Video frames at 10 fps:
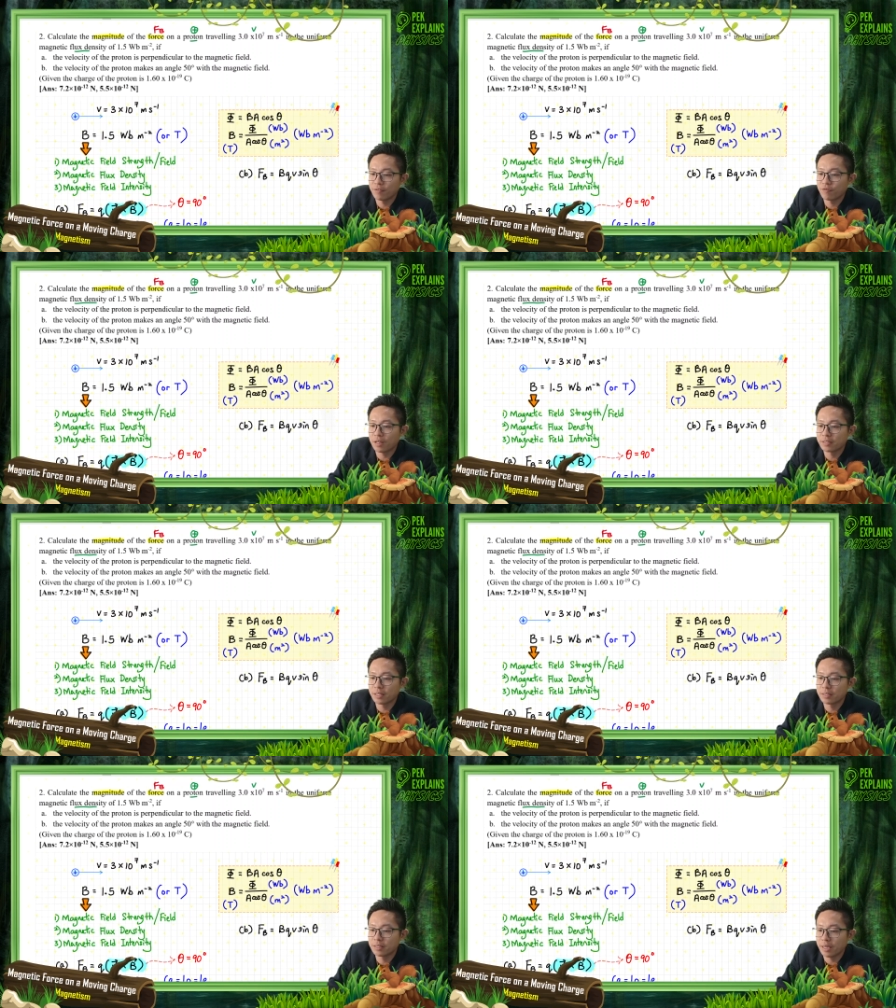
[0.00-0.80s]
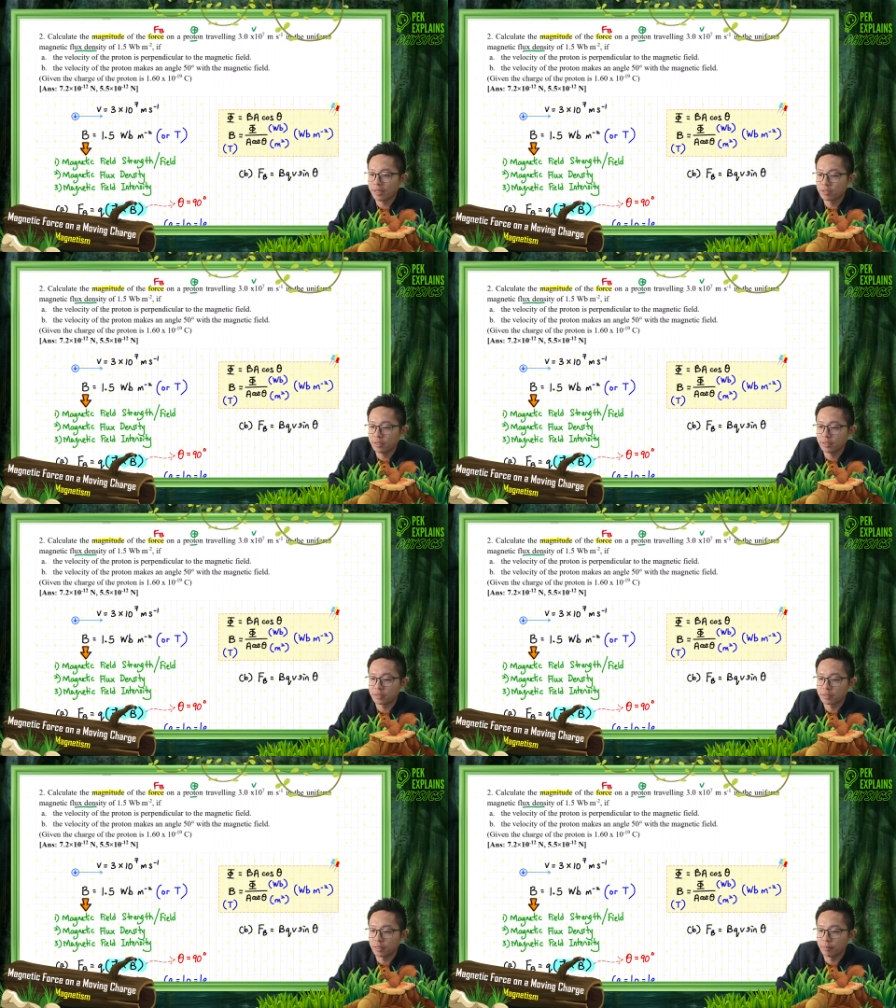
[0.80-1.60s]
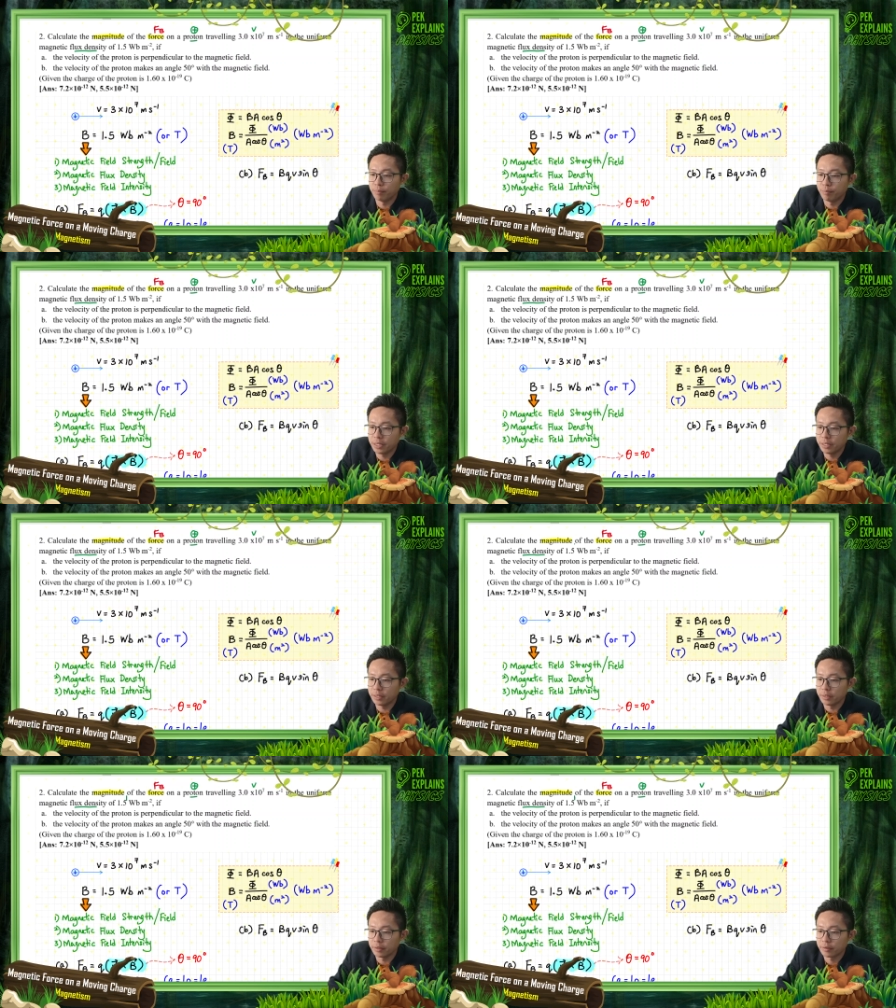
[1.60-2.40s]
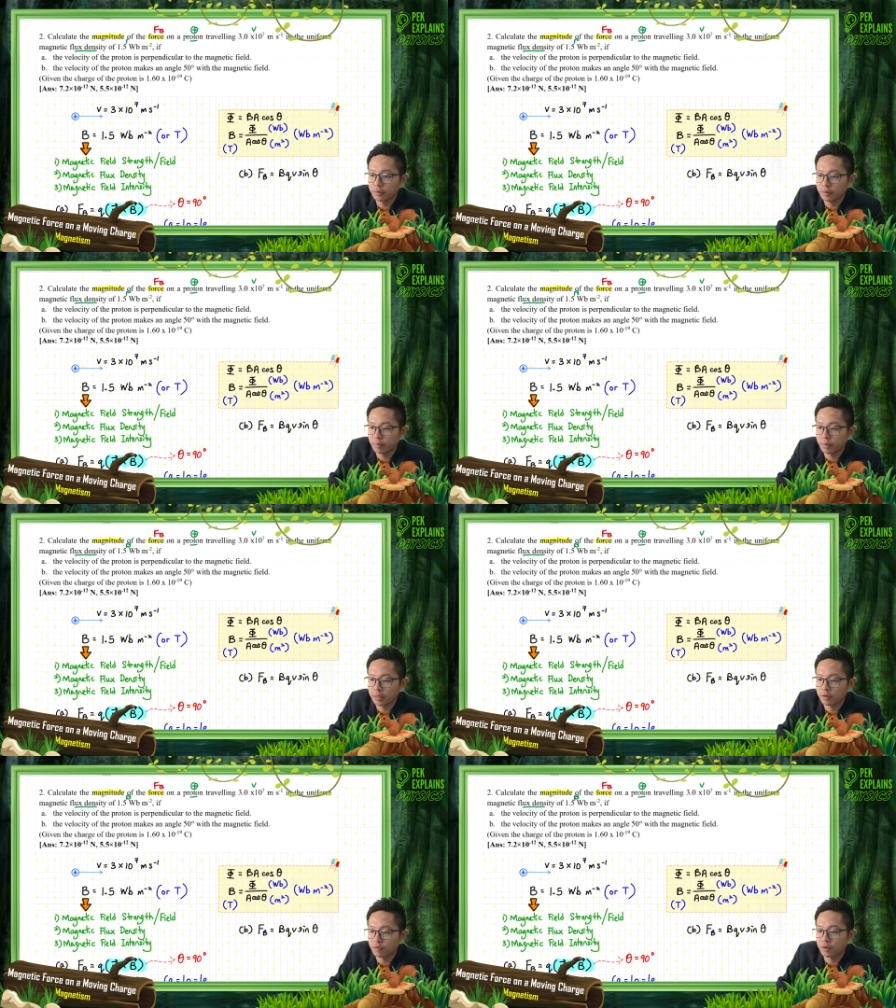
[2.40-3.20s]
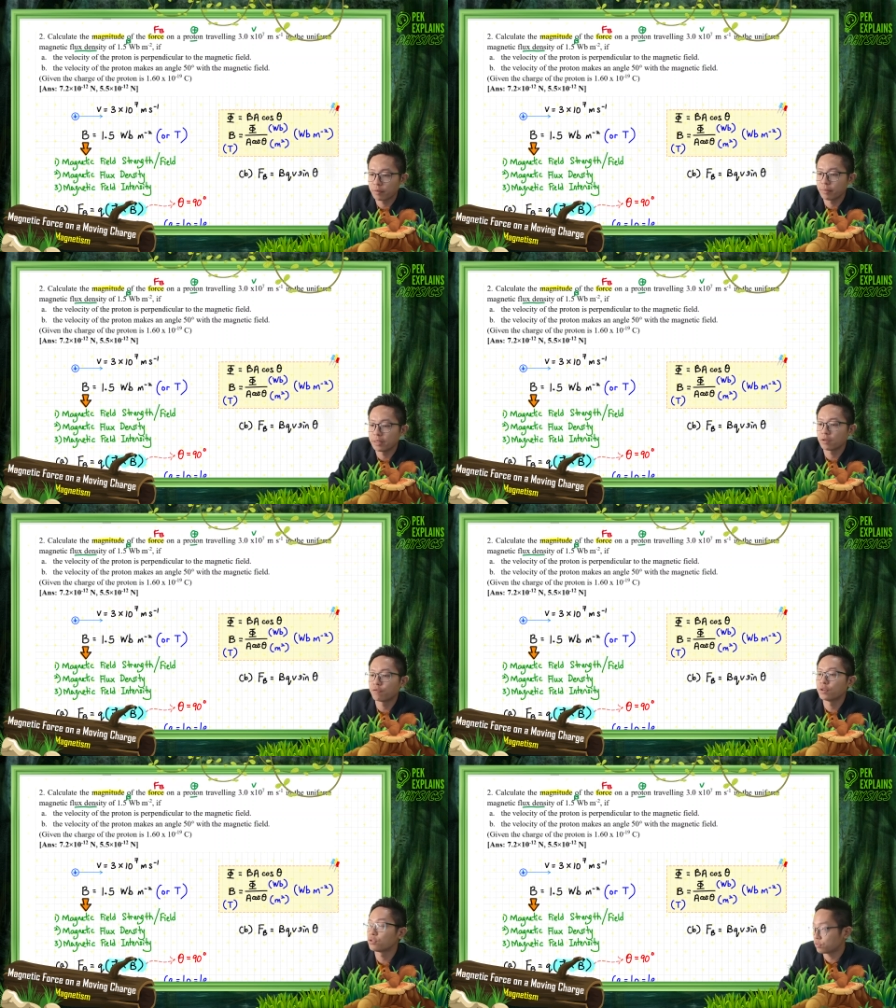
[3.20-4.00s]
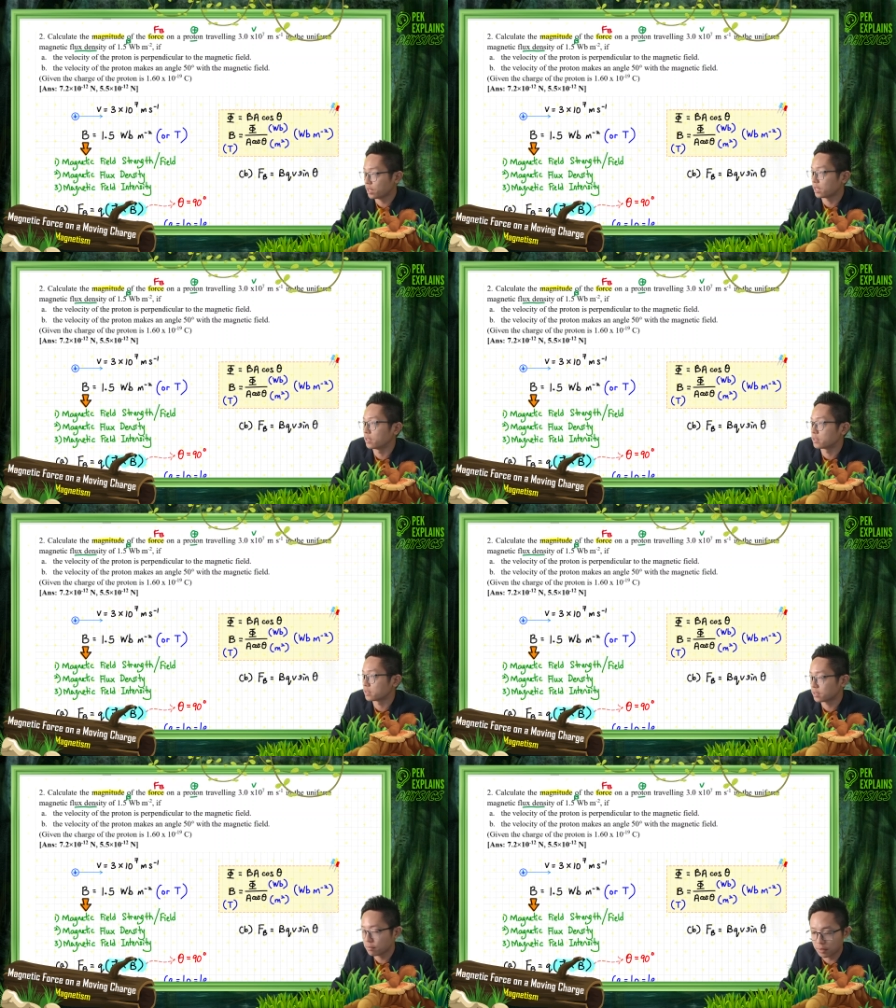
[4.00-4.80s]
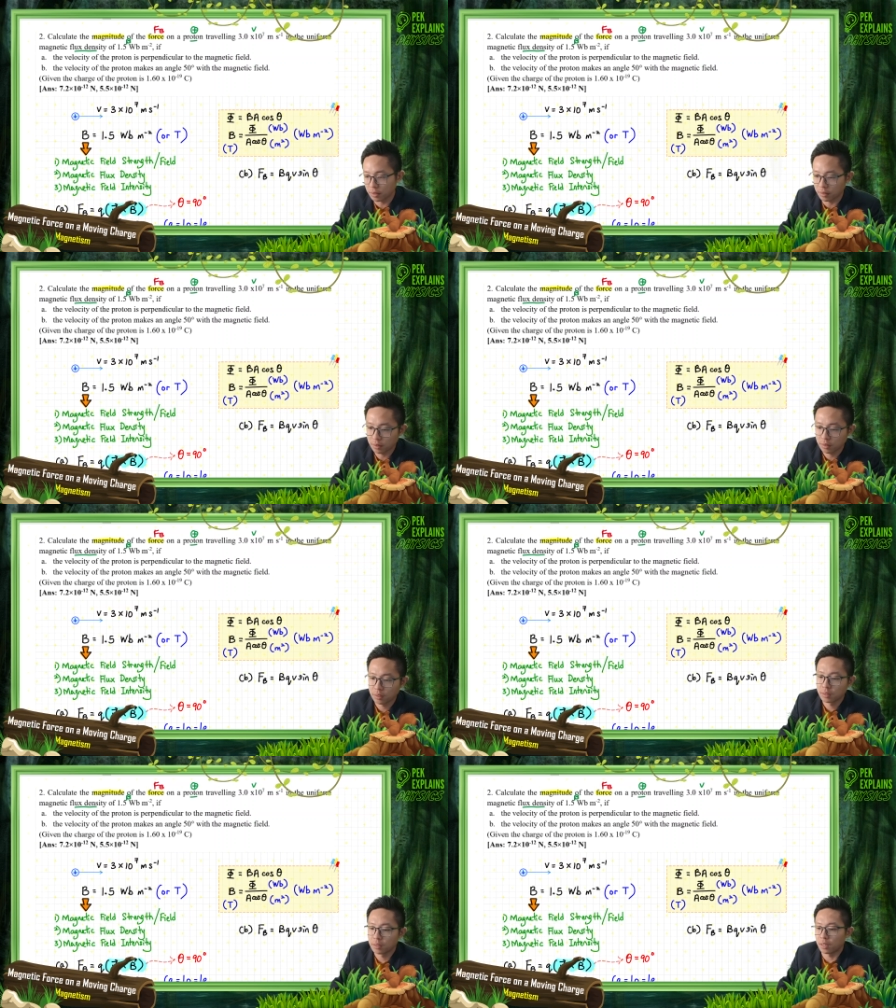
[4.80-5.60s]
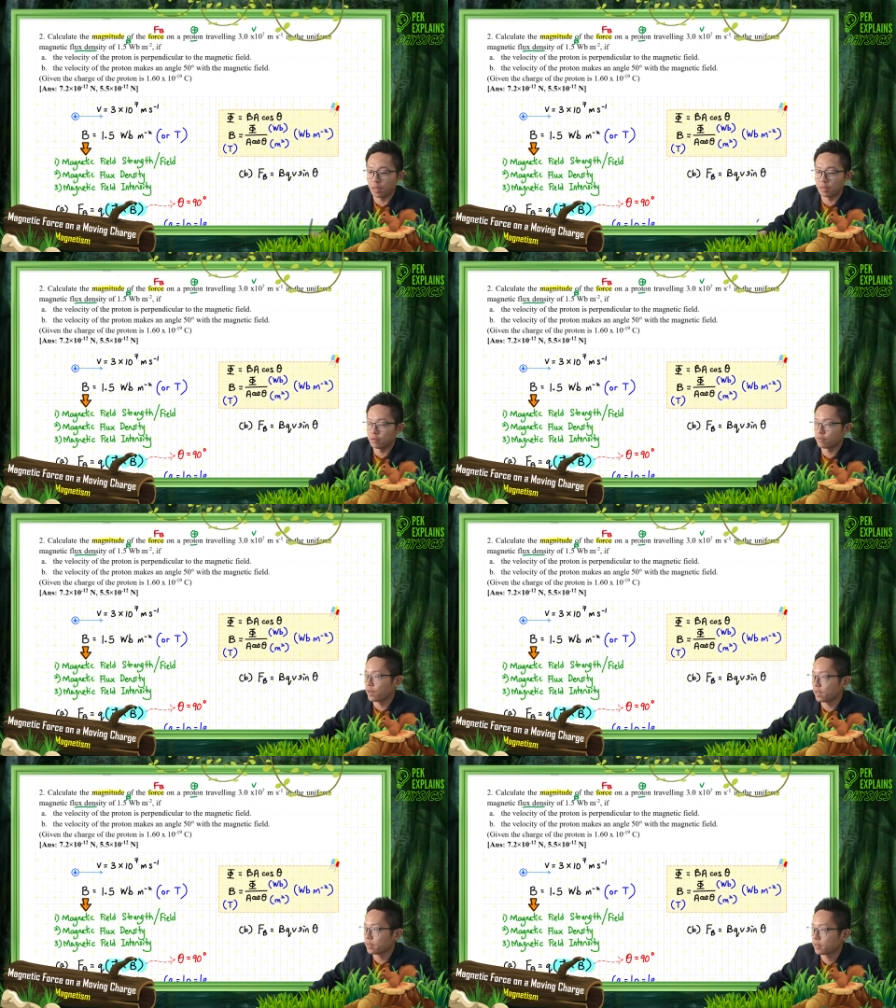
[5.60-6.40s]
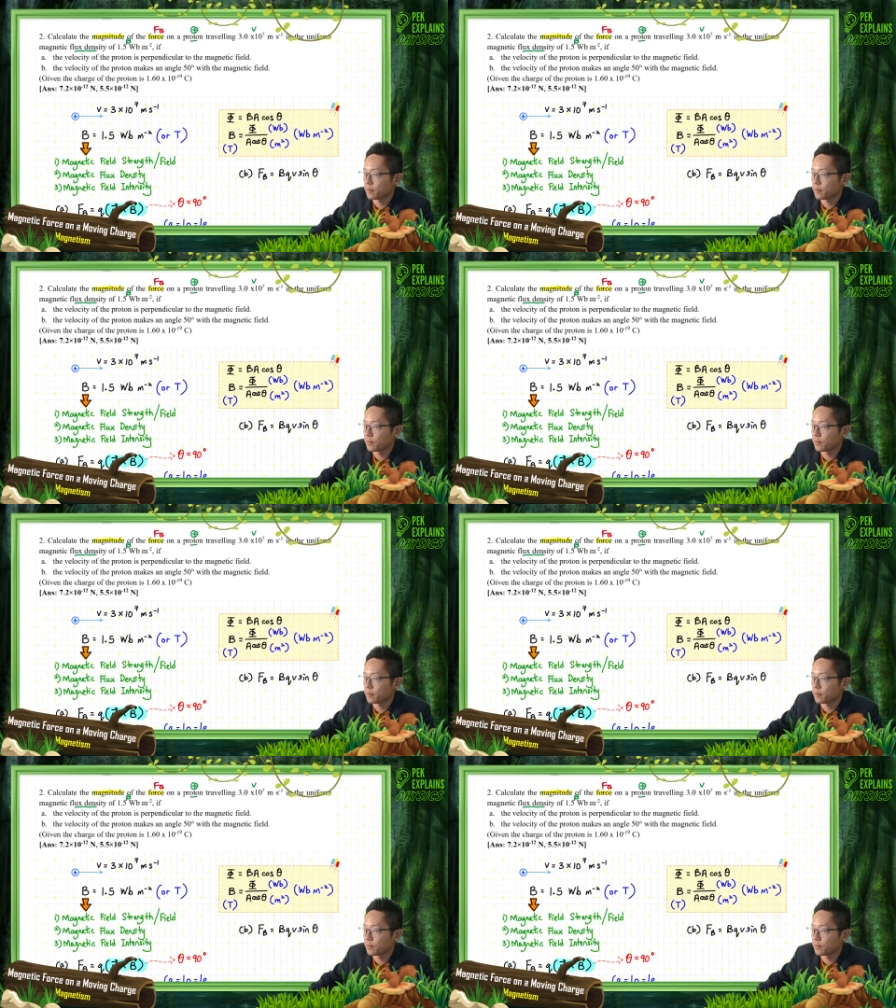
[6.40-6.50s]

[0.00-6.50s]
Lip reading: Flux density actually is B, you know, magnetic field strength is the same thing. In fact,